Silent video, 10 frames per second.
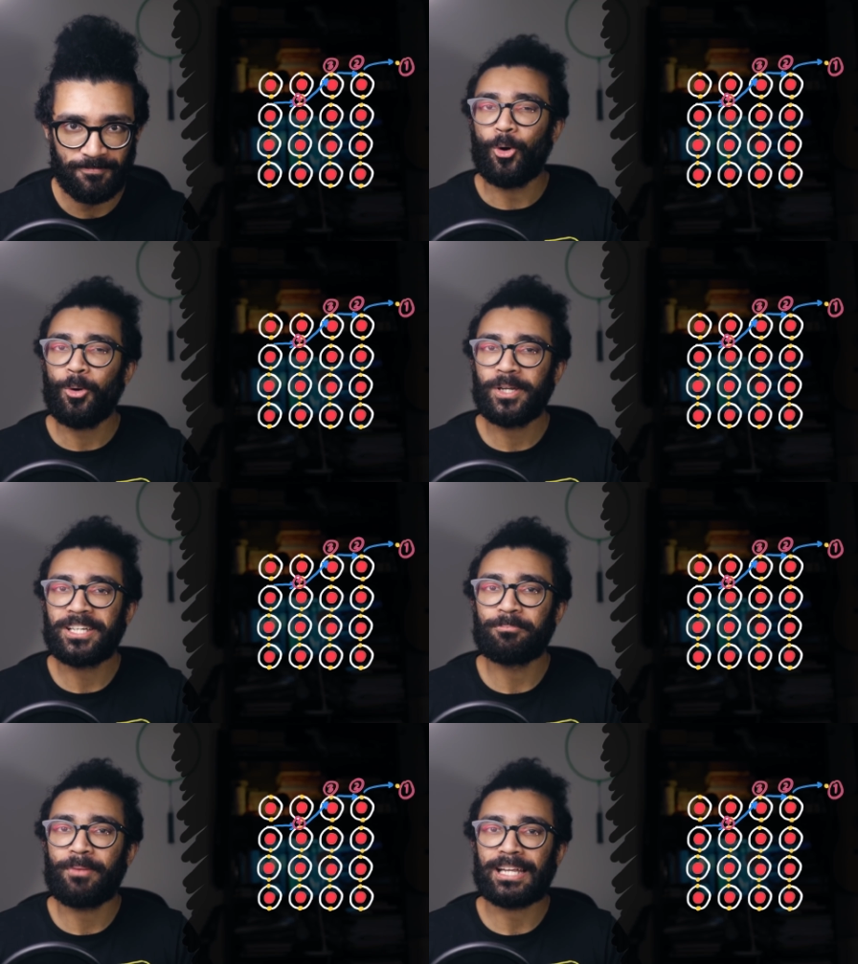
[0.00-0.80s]
Or we
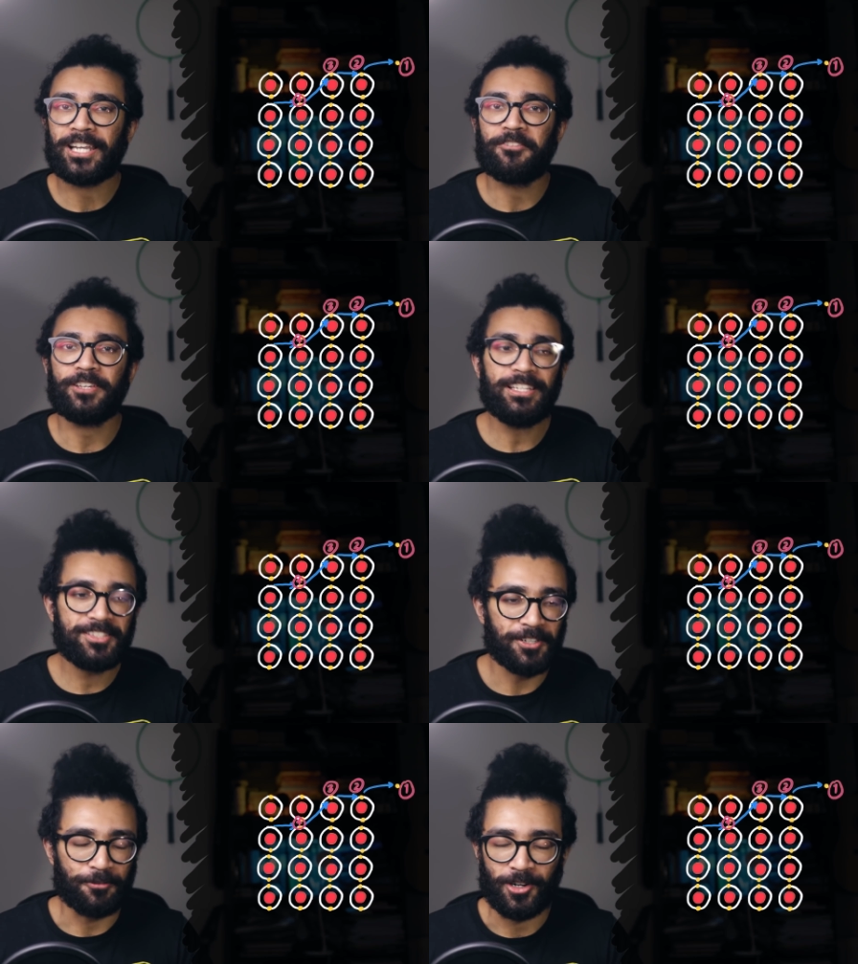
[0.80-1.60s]
can make life
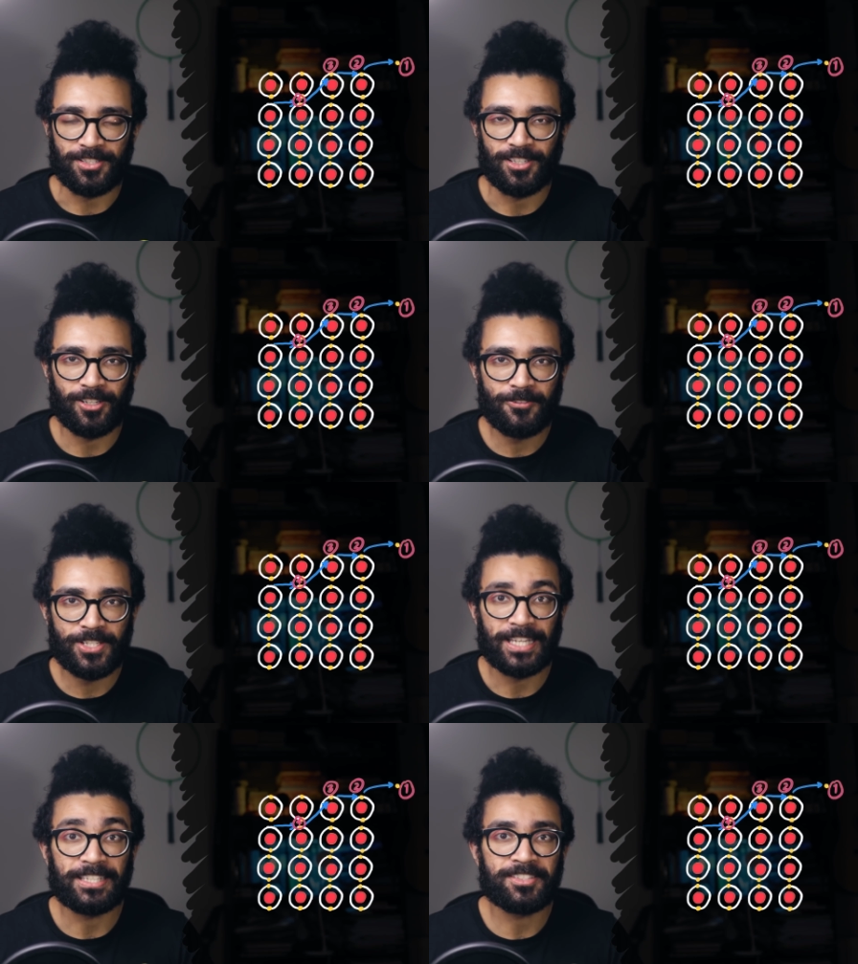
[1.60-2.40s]
easier for
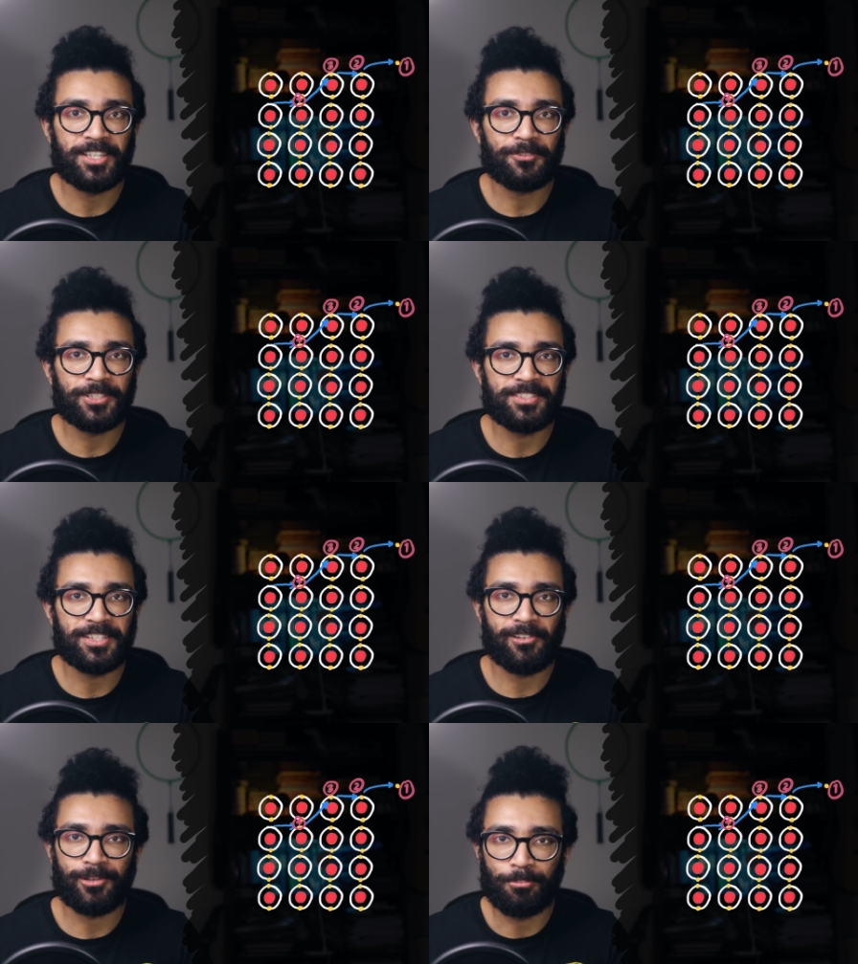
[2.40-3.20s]
ourselves, and instead of
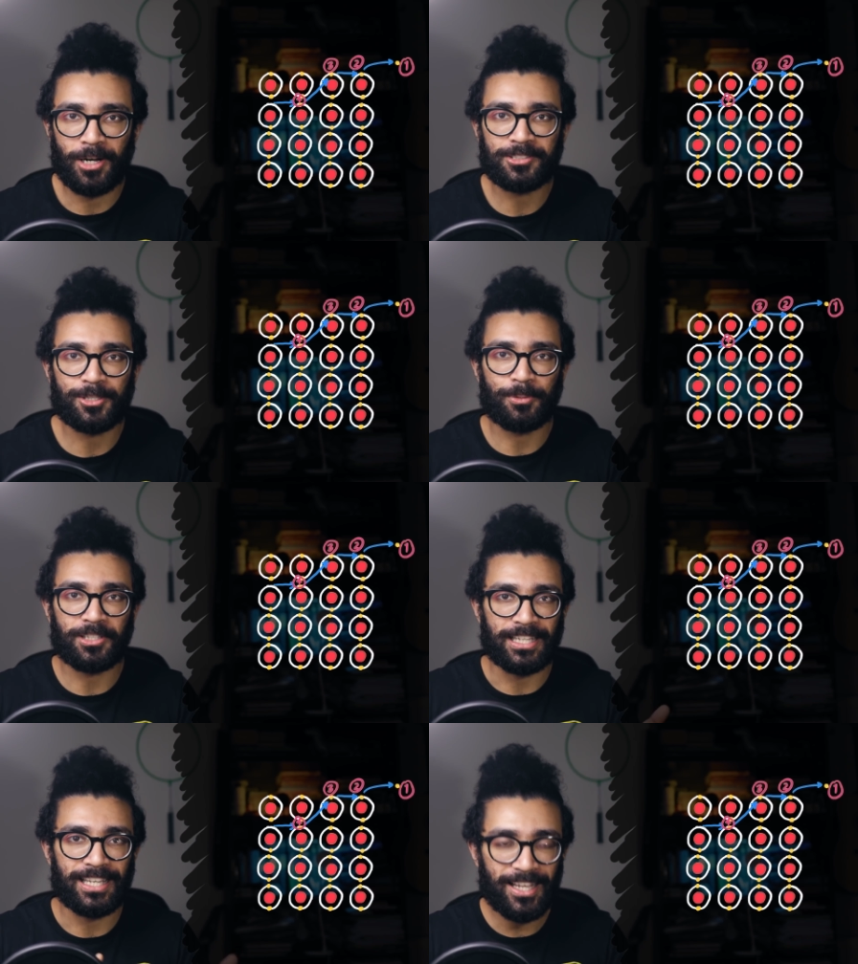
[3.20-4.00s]
considering
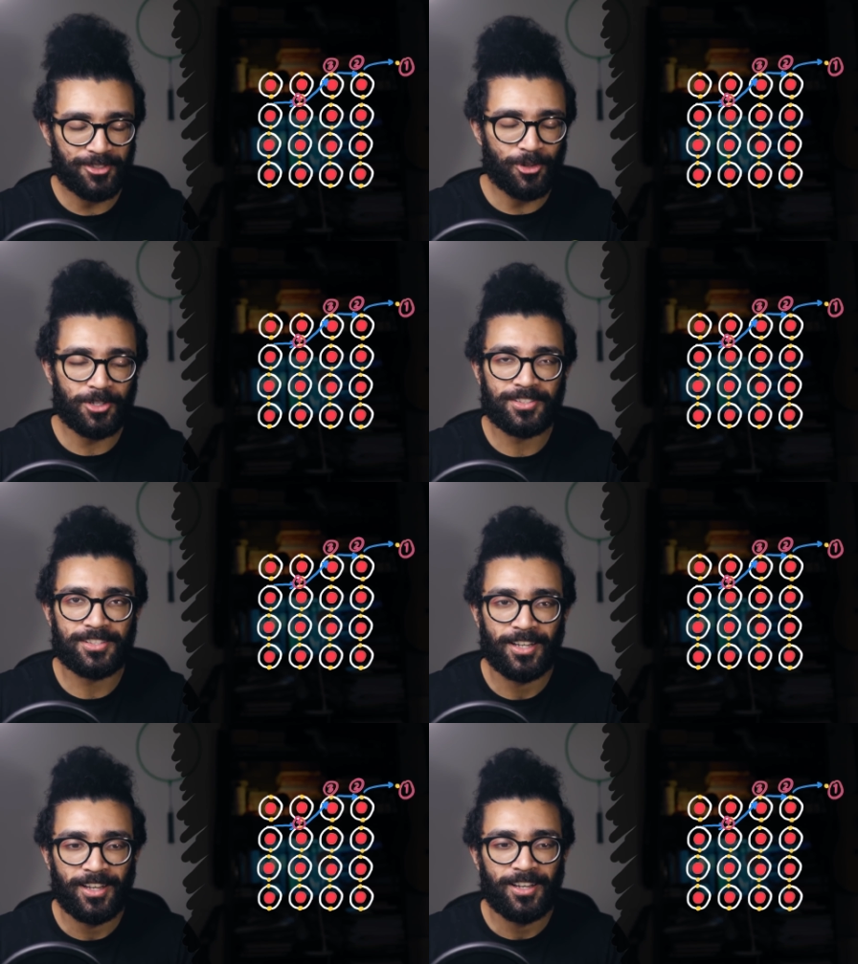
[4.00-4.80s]
multiple
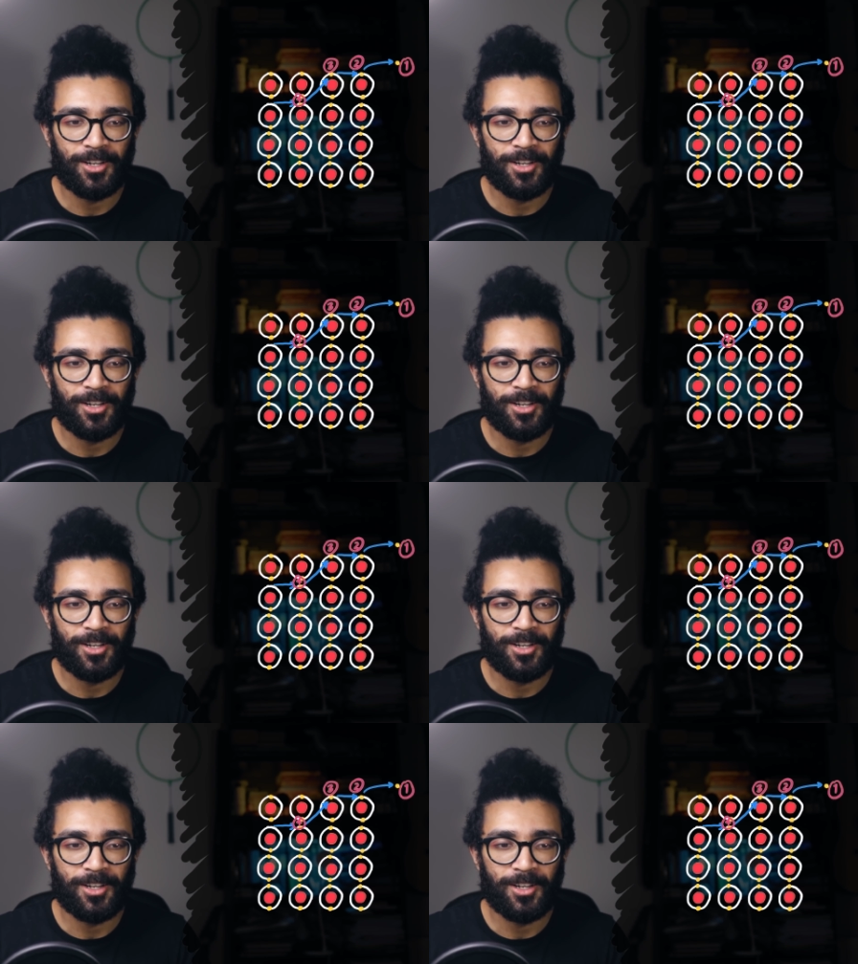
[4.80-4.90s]
electrons,